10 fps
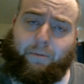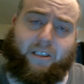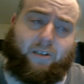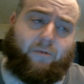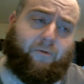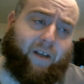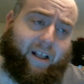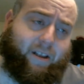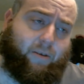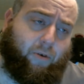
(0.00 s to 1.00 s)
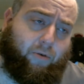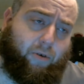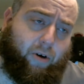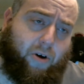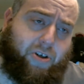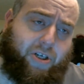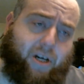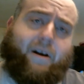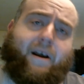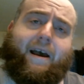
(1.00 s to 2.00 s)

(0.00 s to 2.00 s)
Please fill out the recruiting questionnaire.